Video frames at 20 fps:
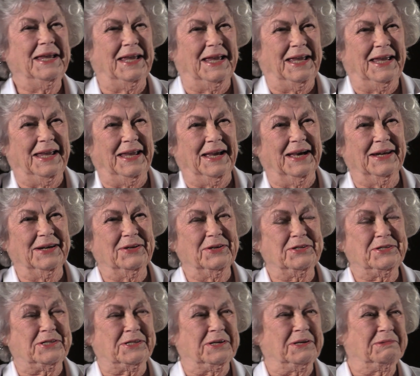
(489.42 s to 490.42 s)
he
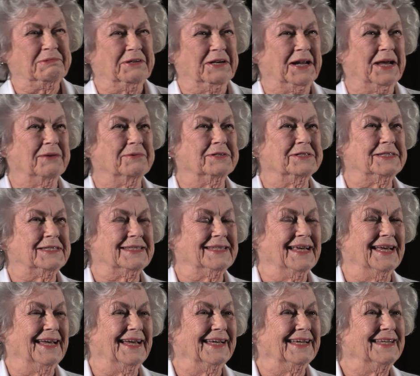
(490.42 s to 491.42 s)
understood what I was
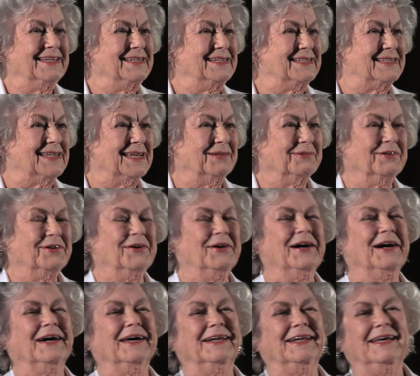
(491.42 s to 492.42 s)
saying. He said, well,
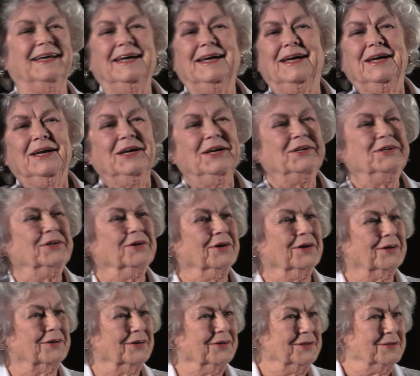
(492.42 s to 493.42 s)
honey, you're
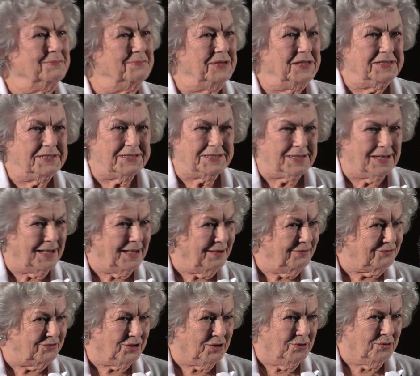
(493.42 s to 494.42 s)
going to be
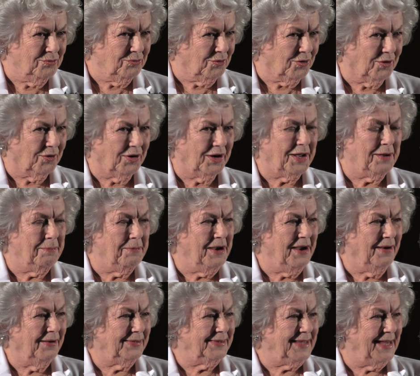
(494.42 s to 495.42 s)
safe. Don't worry
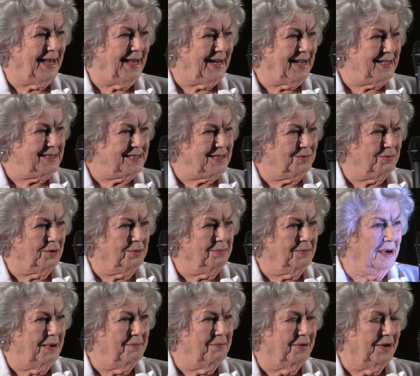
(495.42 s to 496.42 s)
about that. I said, well,
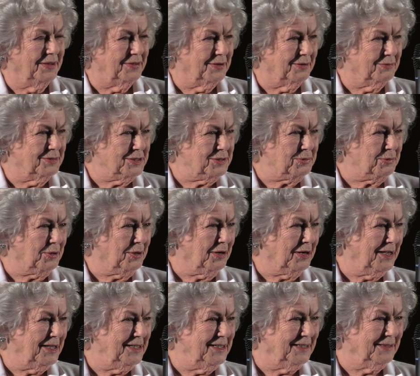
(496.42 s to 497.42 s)
my mother was
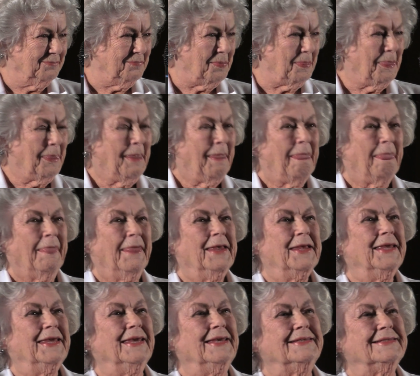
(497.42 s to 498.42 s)
worried. And
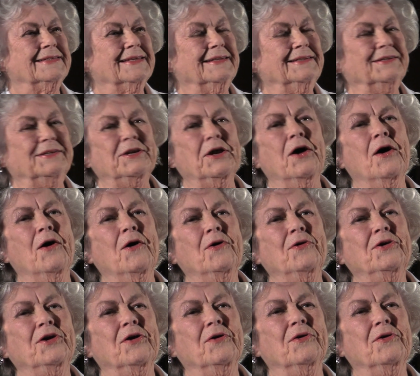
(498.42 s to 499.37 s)
he said, no.